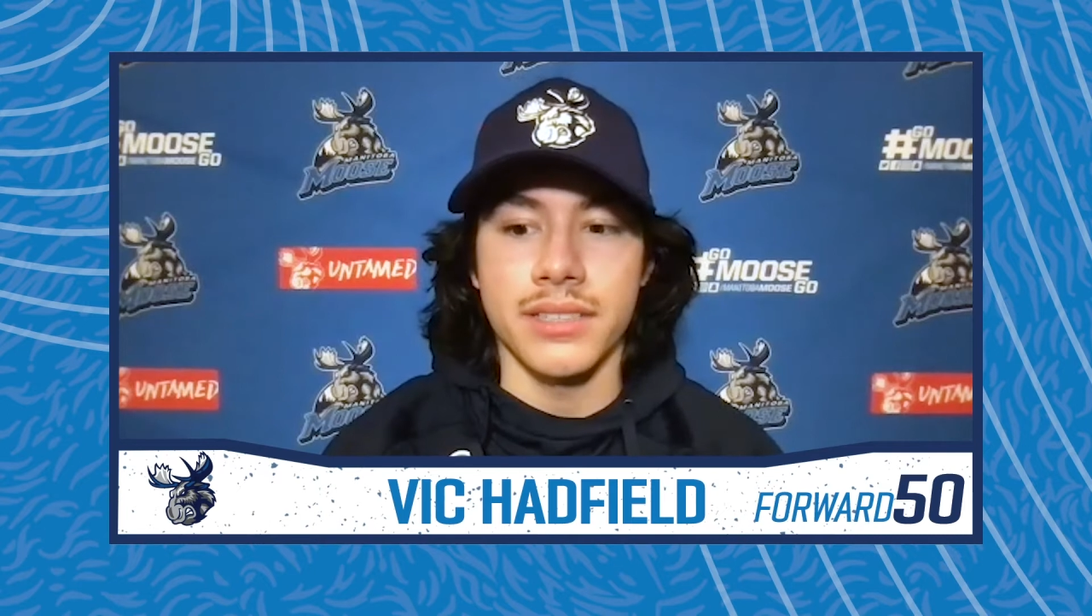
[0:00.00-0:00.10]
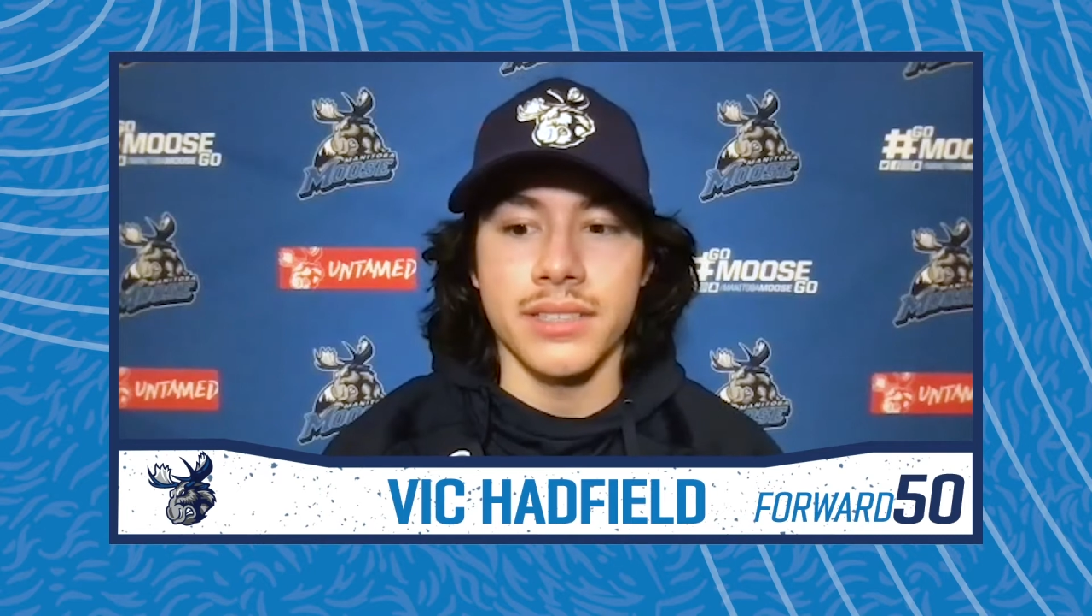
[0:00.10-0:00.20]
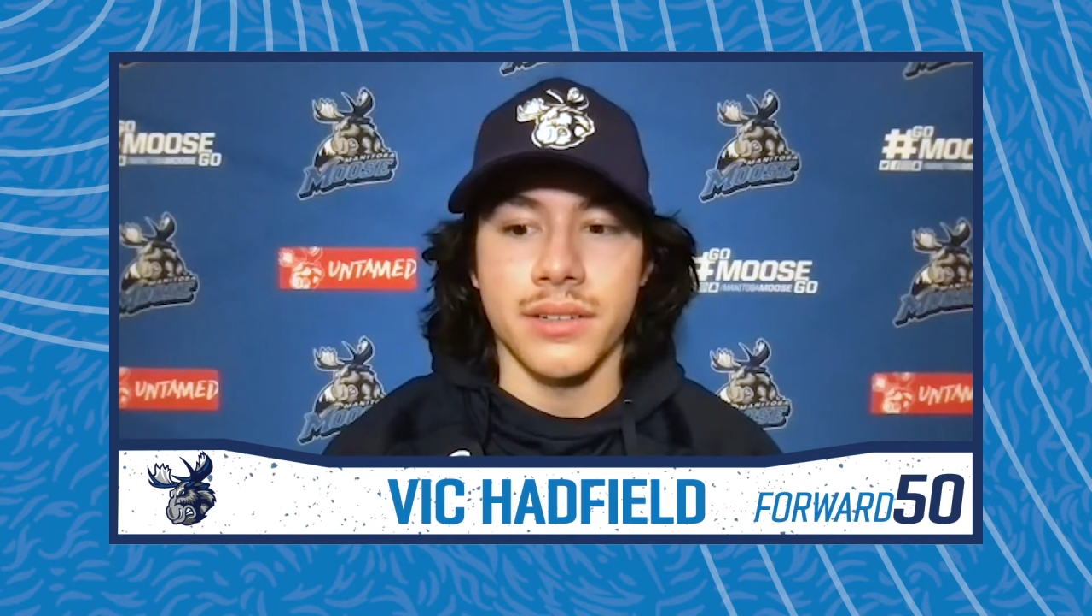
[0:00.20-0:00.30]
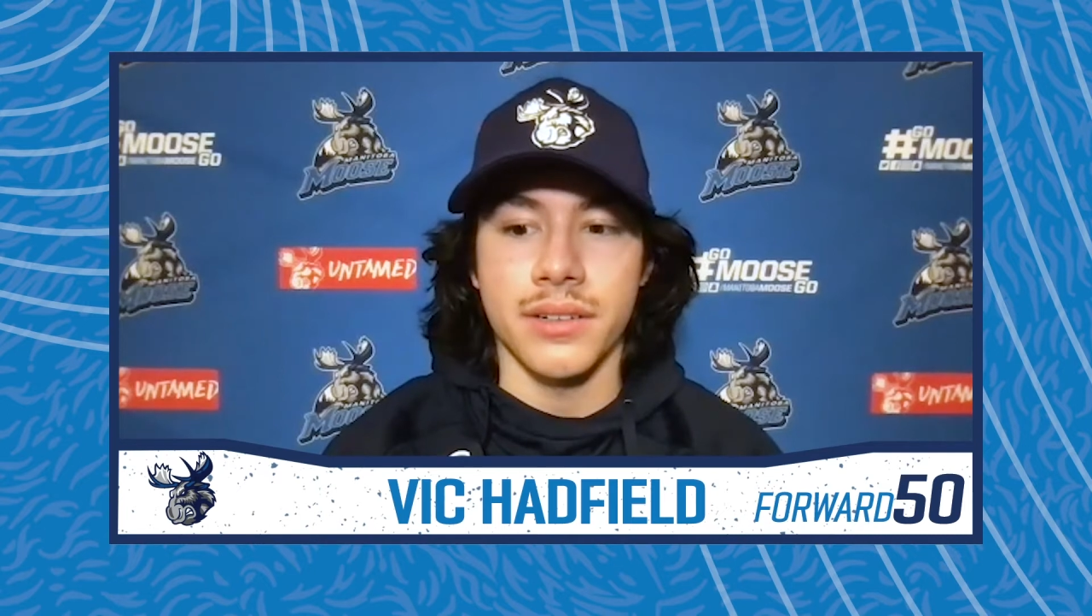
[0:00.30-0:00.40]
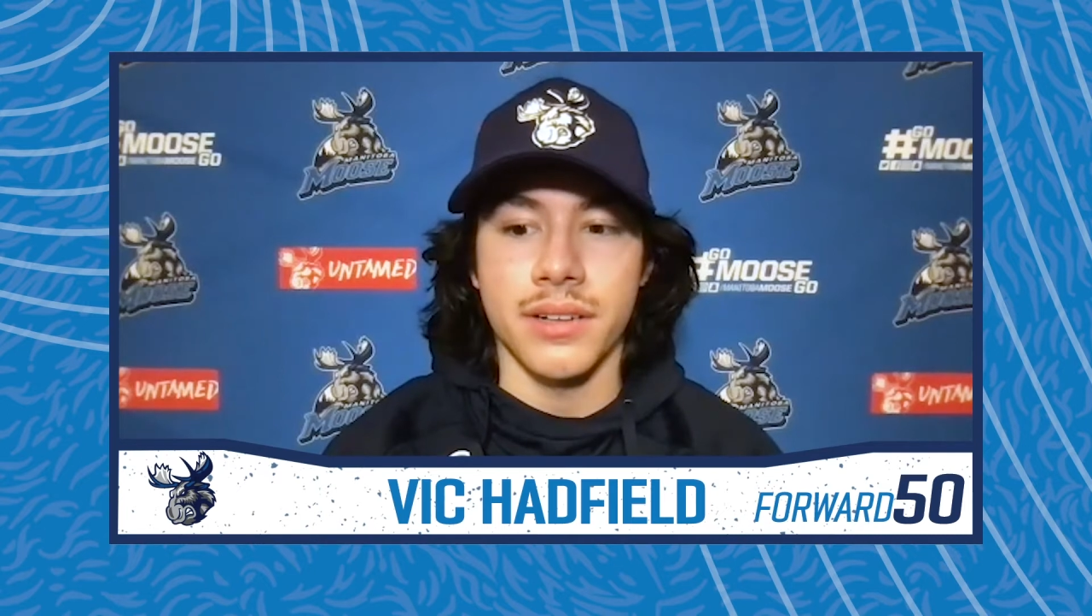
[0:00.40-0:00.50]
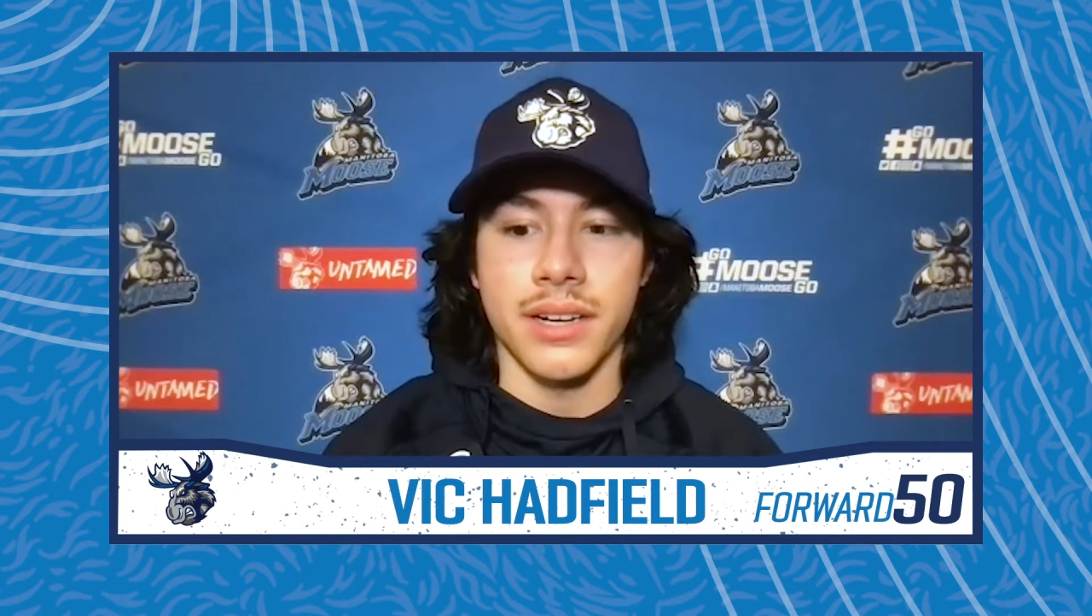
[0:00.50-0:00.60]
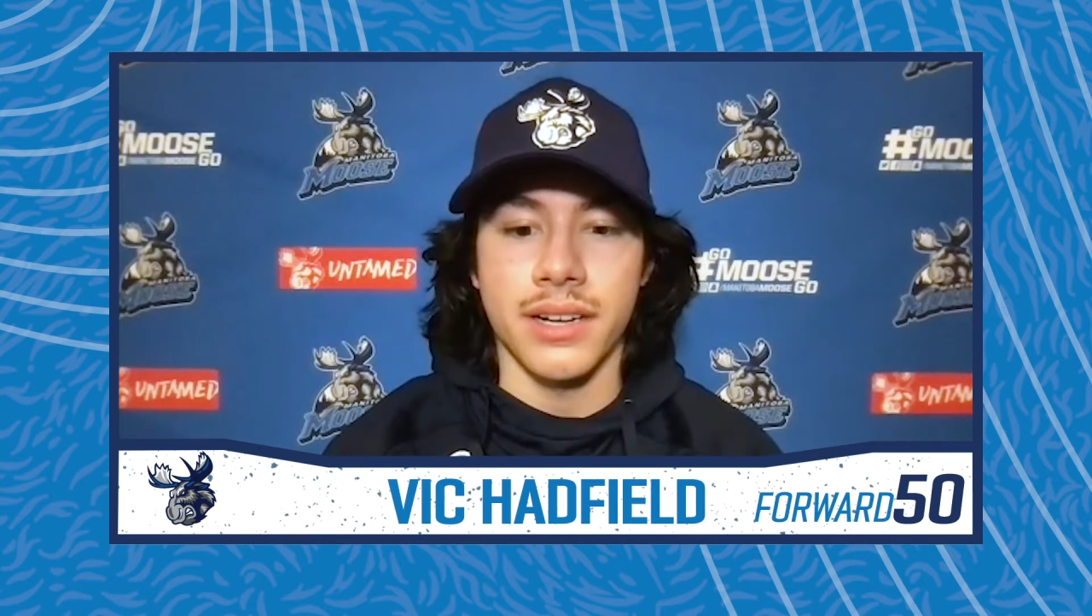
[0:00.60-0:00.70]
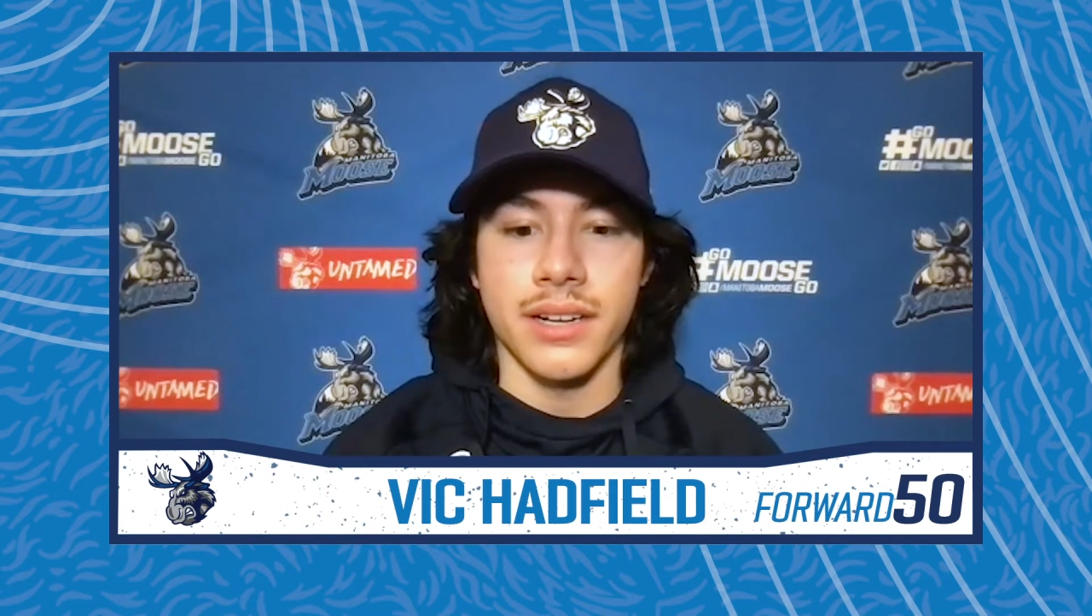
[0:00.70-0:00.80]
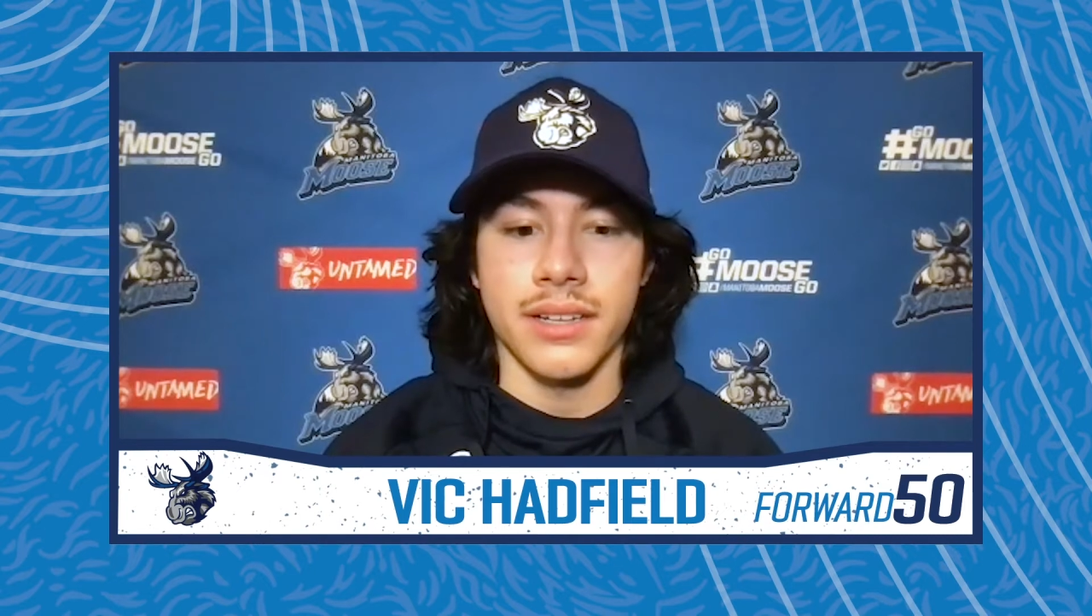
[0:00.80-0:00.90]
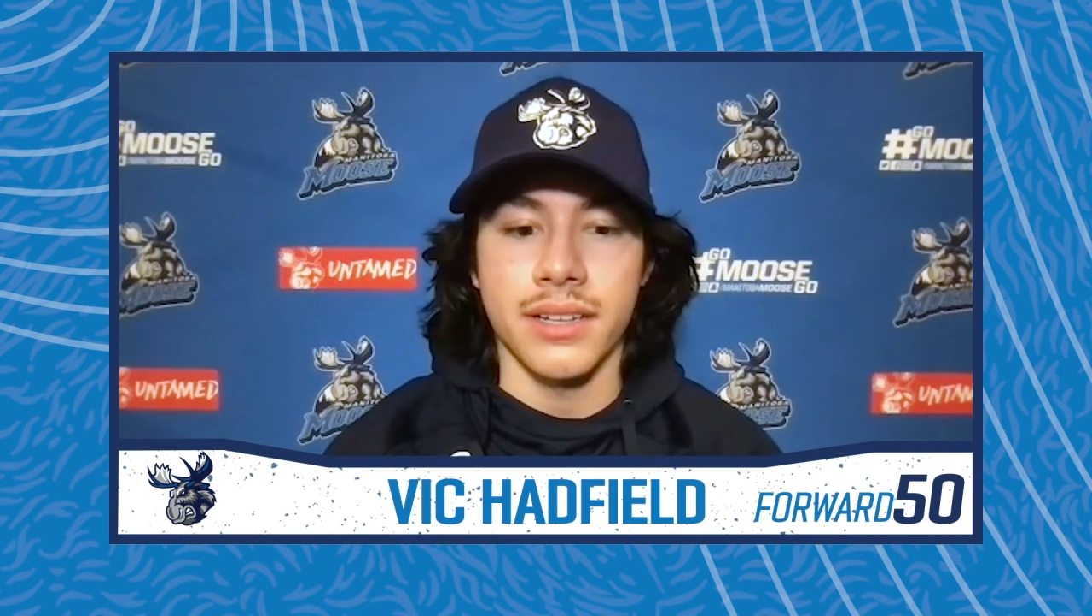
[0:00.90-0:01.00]
so
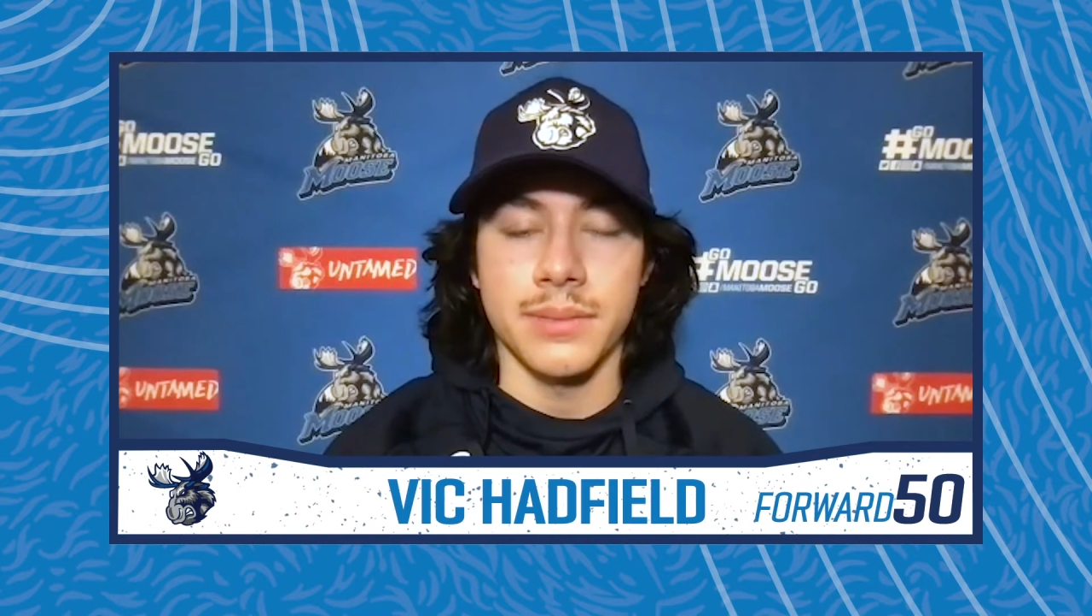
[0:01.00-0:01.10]
uh,